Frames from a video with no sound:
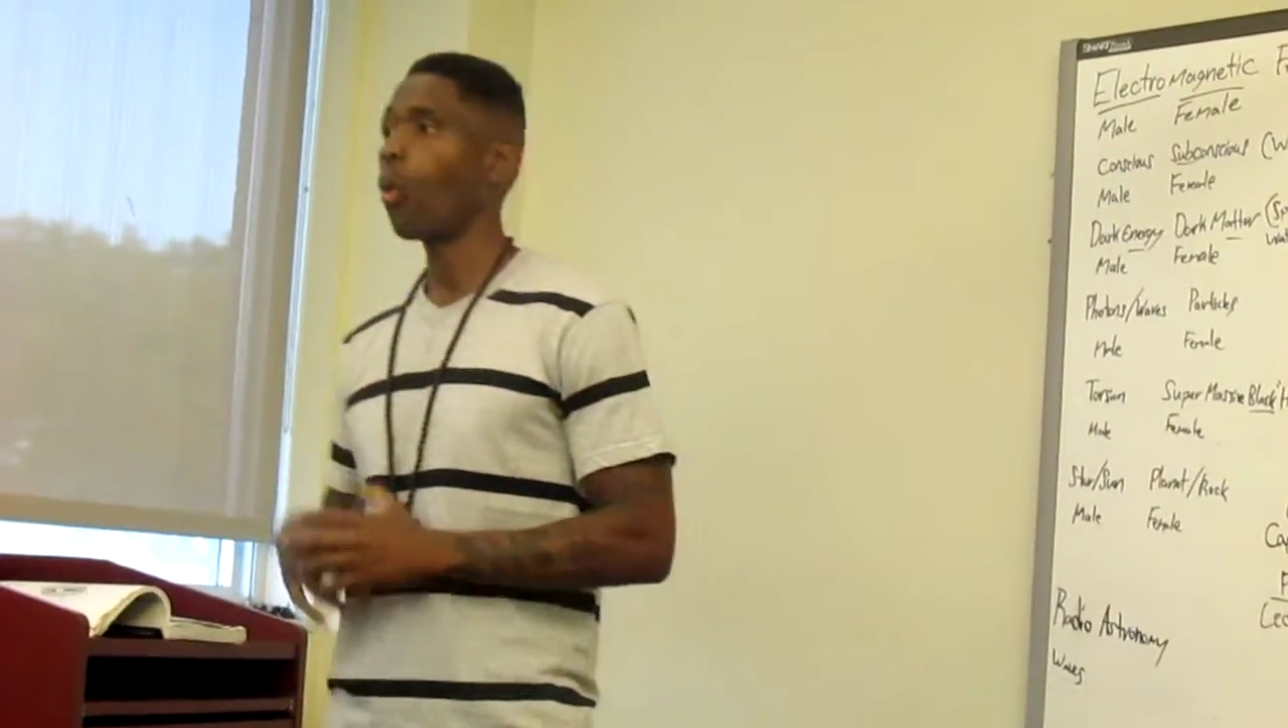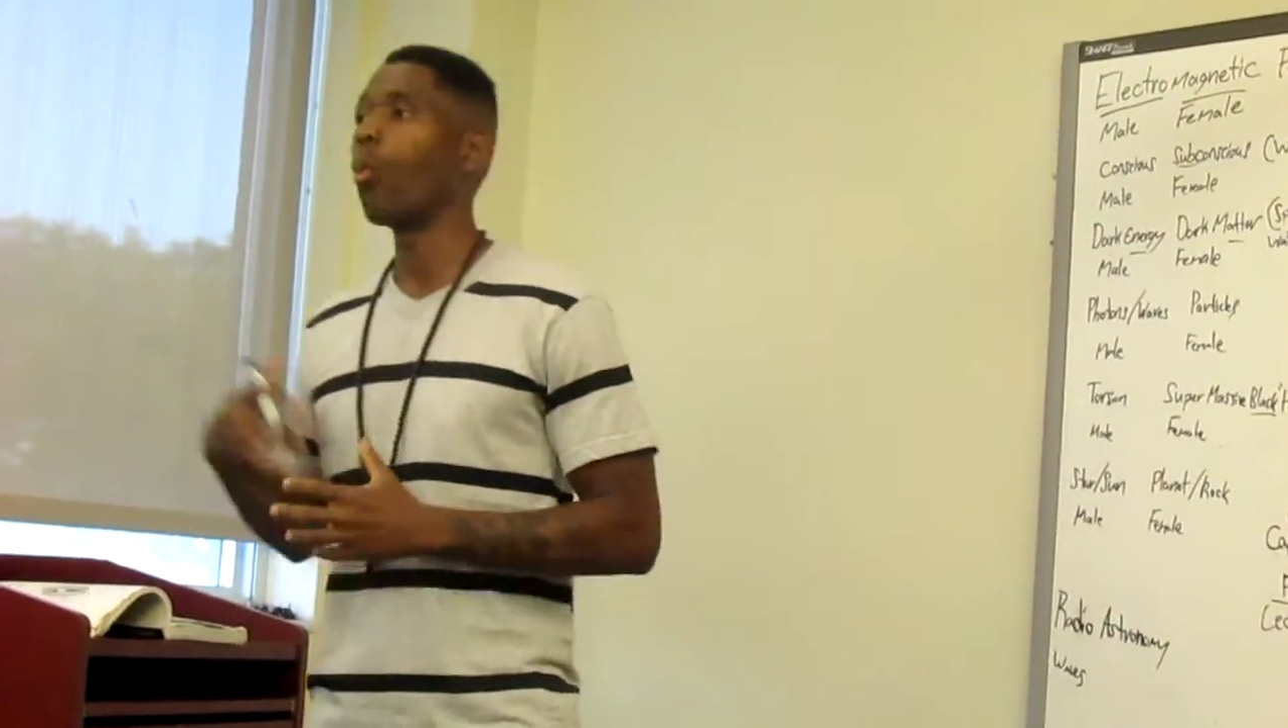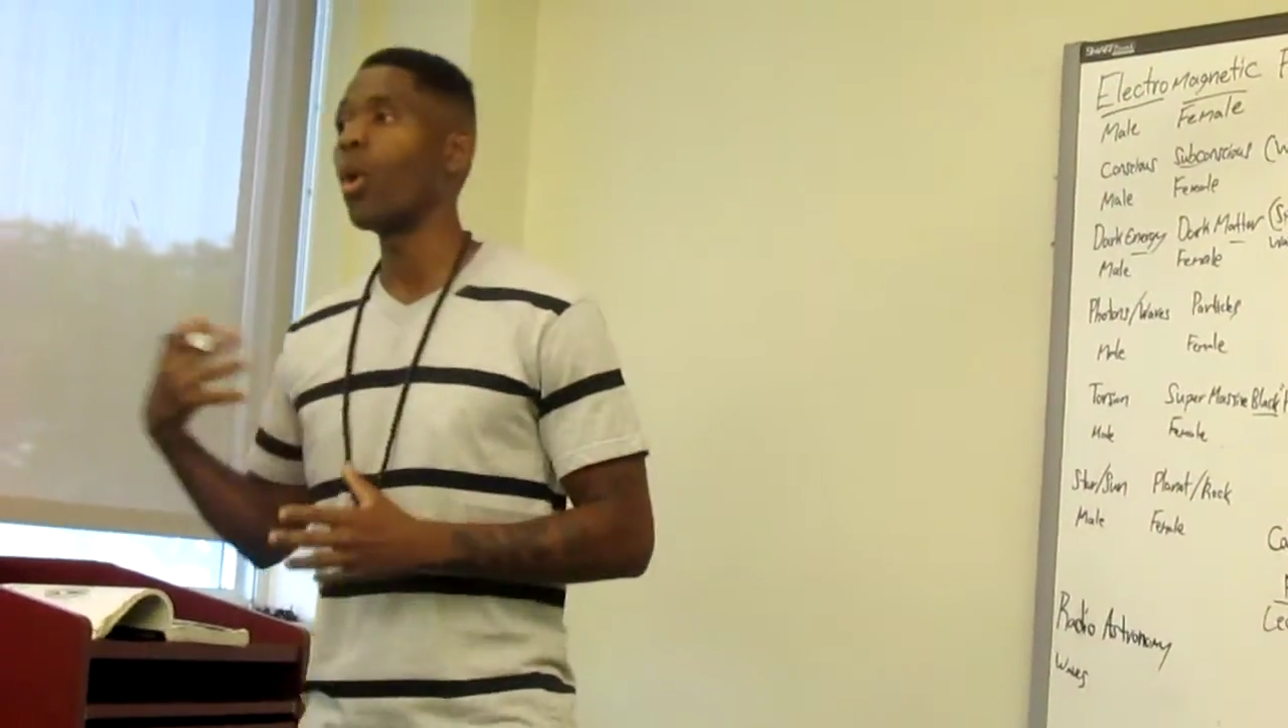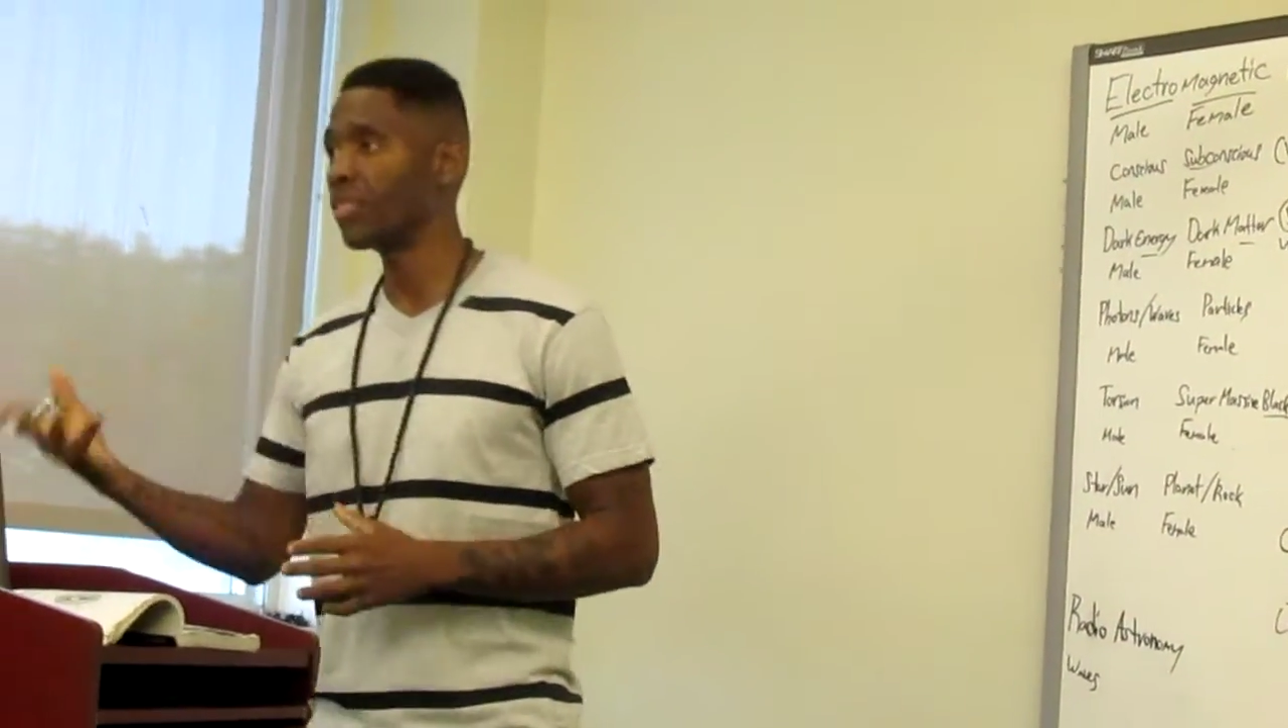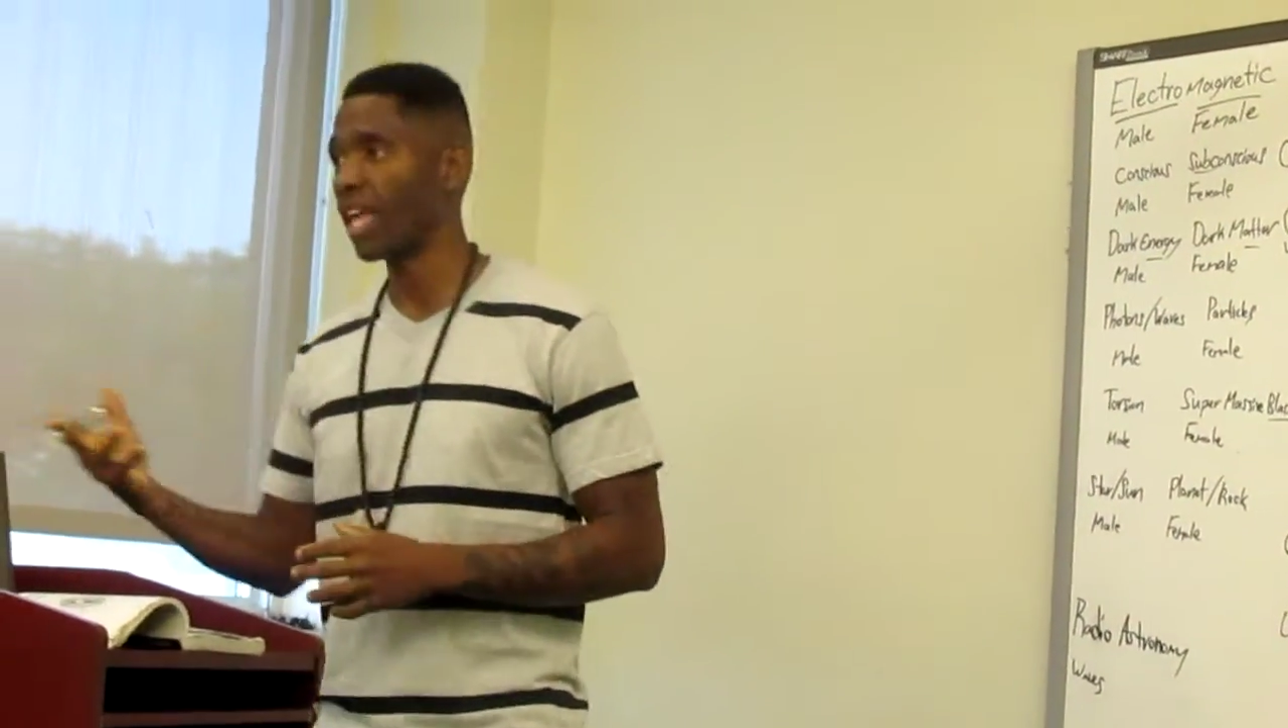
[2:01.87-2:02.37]

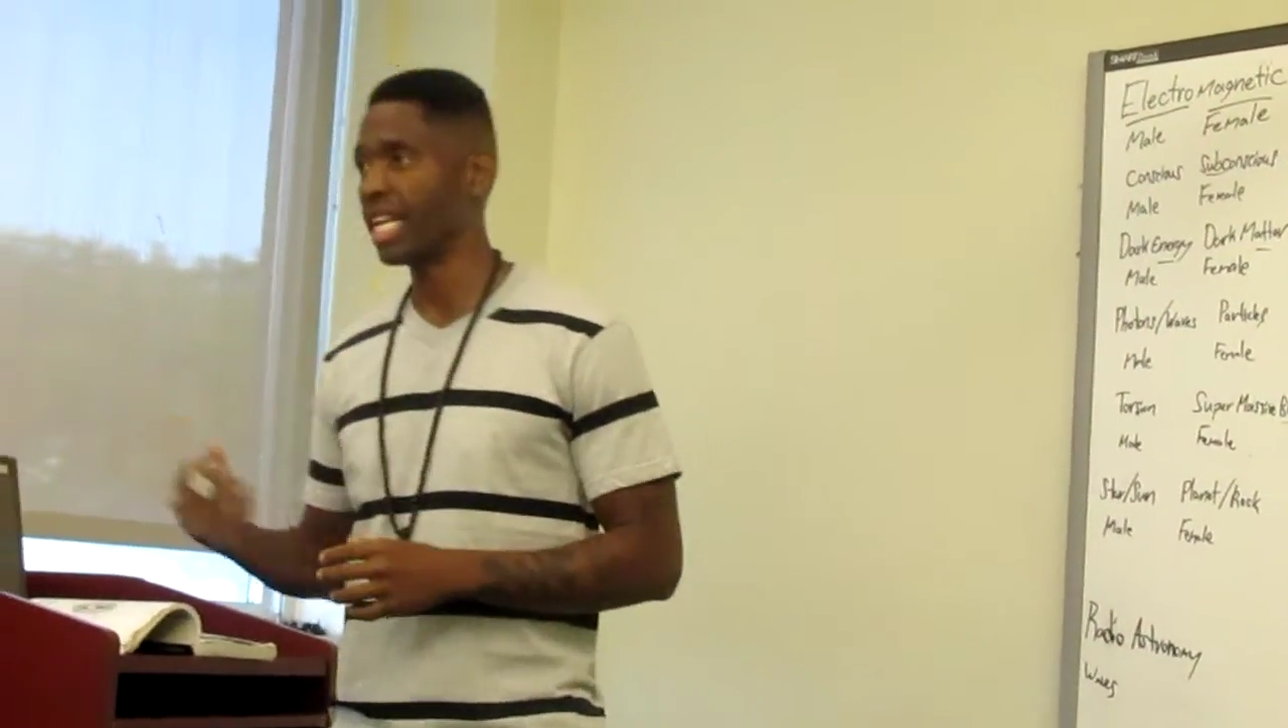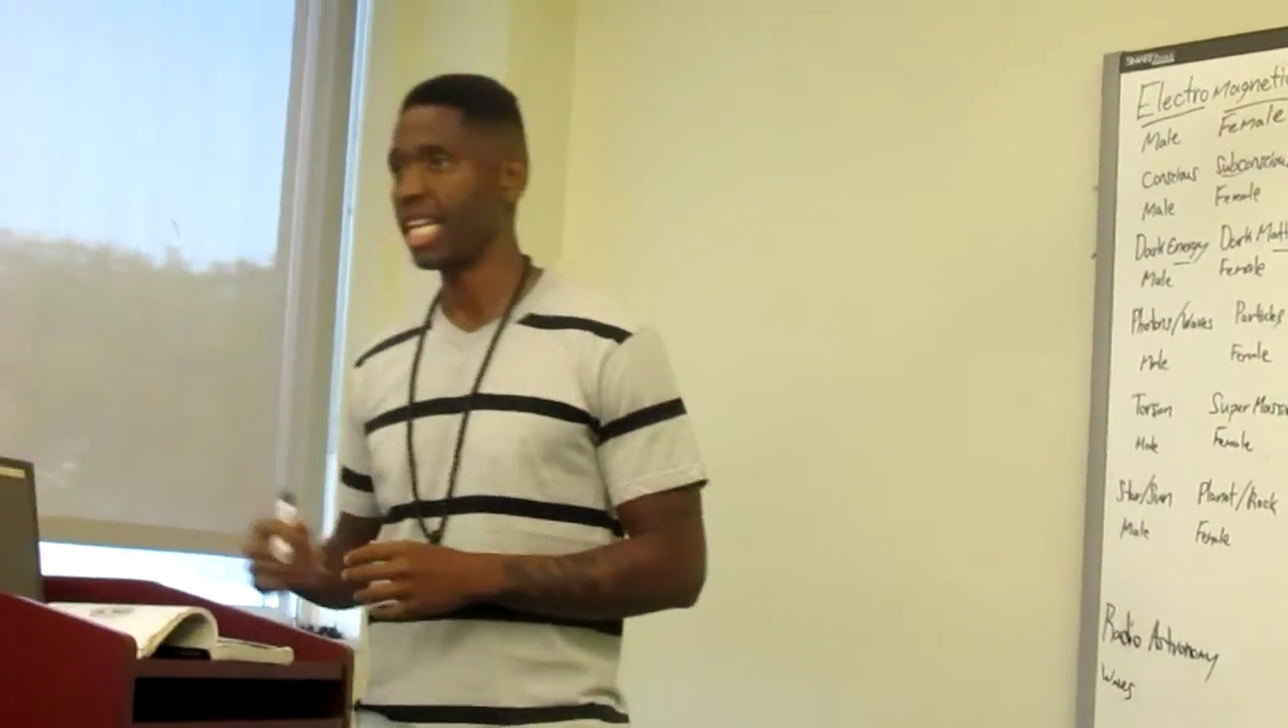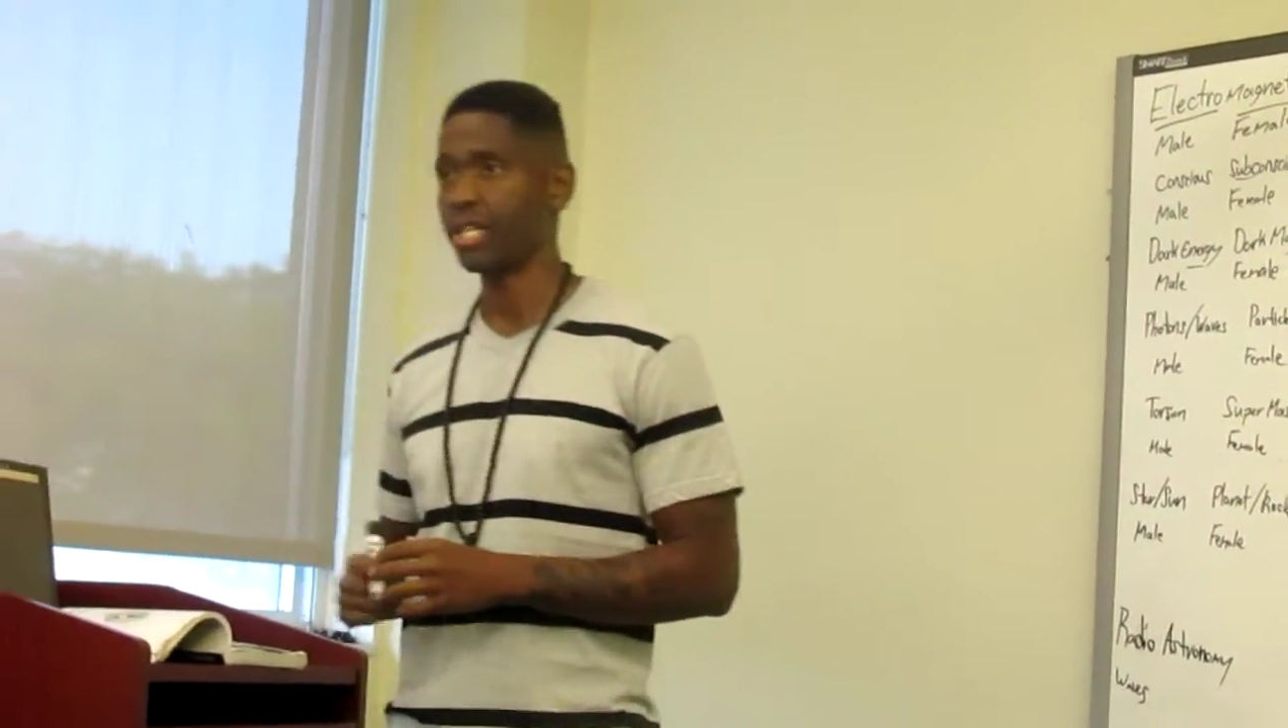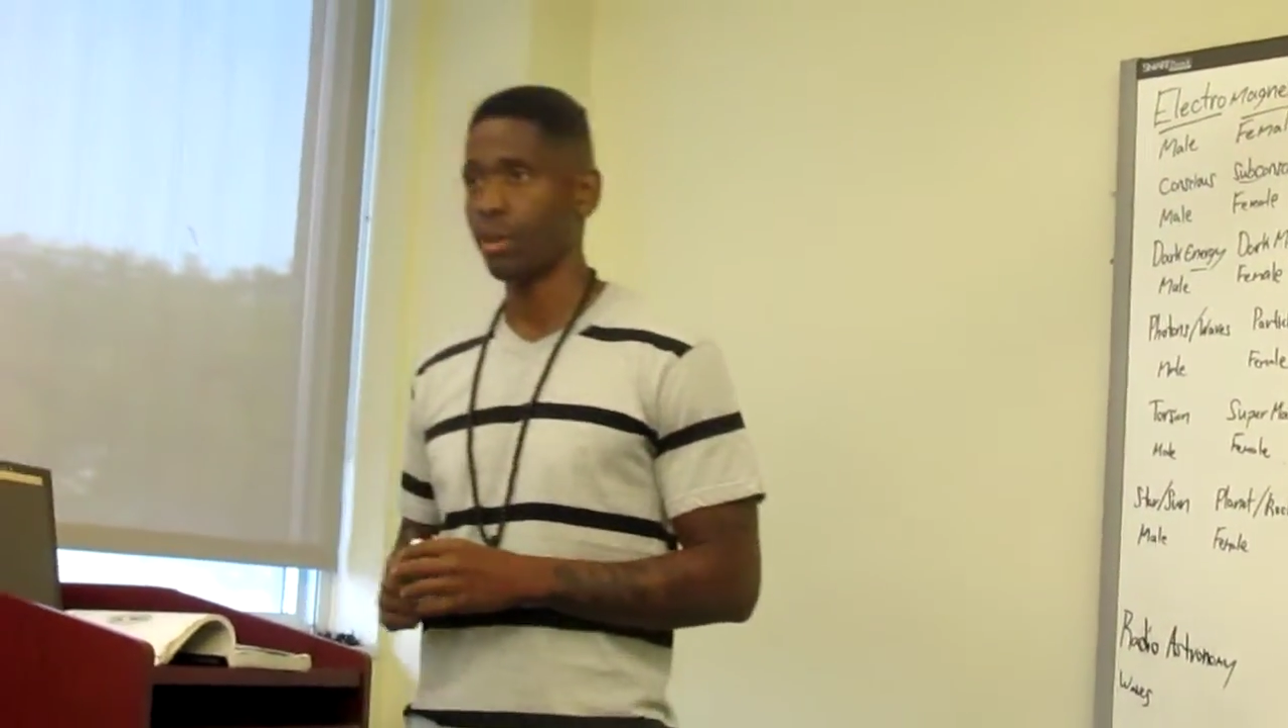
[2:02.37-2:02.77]
when they need to